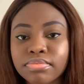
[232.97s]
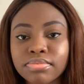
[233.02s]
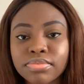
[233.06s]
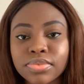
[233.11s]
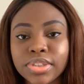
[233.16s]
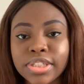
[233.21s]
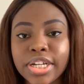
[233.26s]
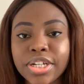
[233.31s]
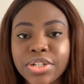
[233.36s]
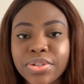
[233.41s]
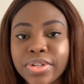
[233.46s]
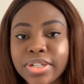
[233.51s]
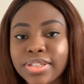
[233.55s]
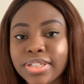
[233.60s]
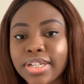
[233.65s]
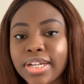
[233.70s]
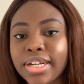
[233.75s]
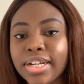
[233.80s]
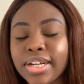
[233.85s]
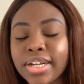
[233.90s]
Nigeria to
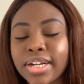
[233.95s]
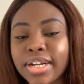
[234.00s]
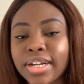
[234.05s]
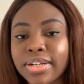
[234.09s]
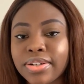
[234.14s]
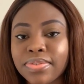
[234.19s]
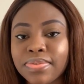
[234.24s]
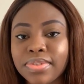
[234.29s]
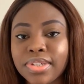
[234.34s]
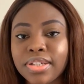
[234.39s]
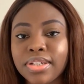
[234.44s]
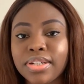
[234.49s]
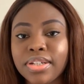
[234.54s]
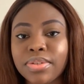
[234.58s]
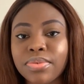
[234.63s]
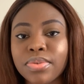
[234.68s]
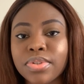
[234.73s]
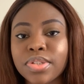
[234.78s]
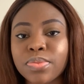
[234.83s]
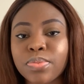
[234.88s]
Canada kind of thing.
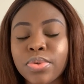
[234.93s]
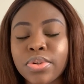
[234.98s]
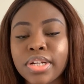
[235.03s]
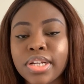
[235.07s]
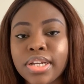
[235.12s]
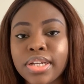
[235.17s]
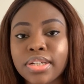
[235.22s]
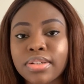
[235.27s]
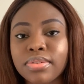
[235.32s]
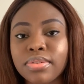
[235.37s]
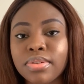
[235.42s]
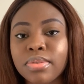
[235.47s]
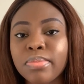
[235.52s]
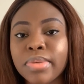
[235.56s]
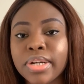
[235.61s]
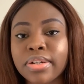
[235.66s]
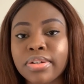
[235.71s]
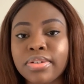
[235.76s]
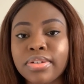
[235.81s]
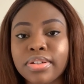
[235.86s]
It was more like, oh
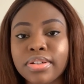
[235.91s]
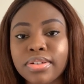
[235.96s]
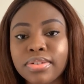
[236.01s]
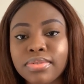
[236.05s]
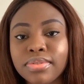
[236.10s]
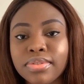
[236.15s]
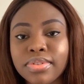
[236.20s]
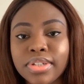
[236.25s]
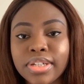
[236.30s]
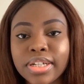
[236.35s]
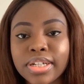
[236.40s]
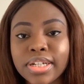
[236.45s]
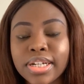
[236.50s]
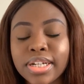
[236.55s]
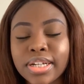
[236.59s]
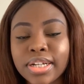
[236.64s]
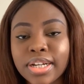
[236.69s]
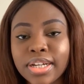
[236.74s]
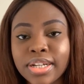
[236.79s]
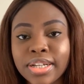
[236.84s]
my god, England
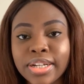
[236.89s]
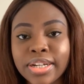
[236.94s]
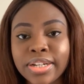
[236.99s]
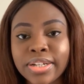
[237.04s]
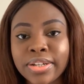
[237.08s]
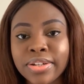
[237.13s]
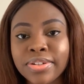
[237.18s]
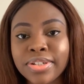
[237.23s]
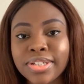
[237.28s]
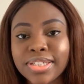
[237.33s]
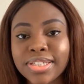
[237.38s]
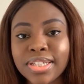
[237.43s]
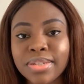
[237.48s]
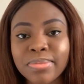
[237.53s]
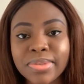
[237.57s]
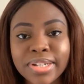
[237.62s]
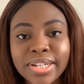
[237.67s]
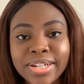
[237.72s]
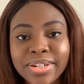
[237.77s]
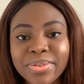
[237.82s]
and Canada, they are not the same
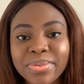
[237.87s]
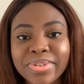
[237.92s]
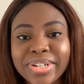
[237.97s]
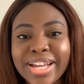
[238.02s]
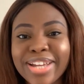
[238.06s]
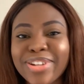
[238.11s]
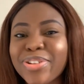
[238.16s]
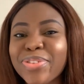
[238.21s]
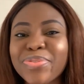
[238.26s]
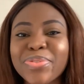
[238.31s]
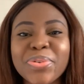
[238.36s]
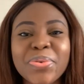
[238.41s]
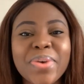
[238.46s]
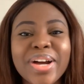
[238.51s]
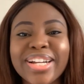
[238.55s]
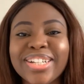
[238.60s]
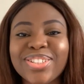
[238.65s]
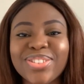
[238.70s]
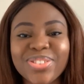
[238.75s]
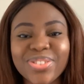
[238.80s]
in any way. I don't even know
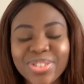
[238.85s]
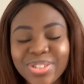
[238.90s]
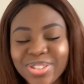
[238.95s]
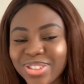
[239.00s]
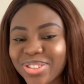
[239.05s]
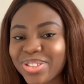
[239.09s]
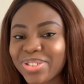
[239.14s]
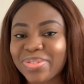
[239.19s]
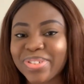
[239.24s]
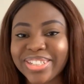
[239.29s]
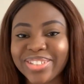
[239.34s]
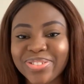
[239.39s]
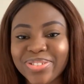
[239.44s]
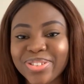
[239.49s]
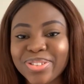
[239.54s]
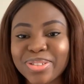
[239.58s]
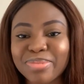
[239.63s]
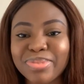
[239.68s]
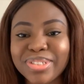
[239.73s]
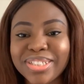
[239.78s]
why I thought they were
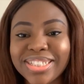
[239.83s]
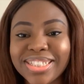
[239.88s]
going to be the